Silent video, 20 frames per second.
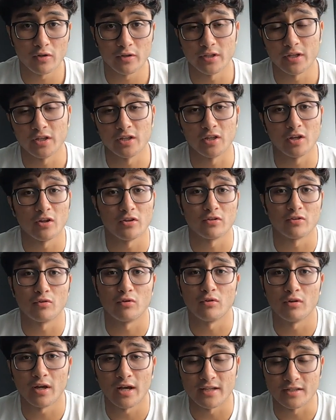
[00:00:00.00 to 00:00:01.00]
and then the other
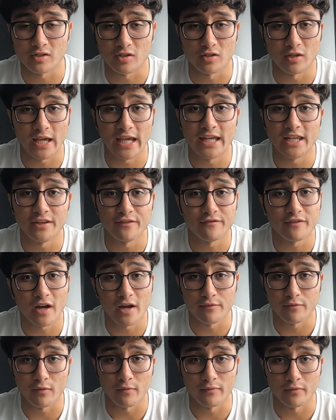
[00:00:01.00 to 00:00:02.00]
has an
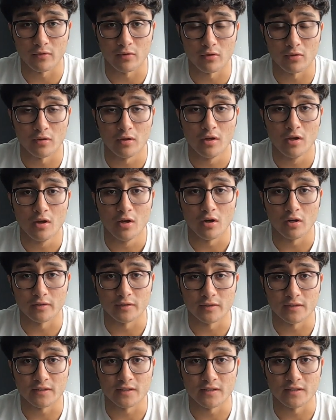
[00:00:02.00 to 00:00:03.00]
85 overall on
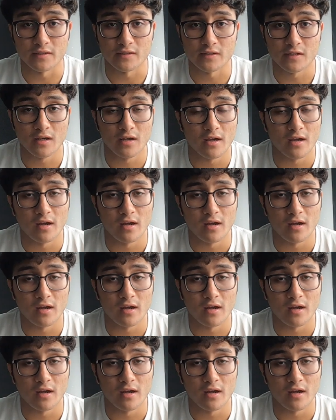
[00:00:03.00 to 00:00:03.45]
the T's.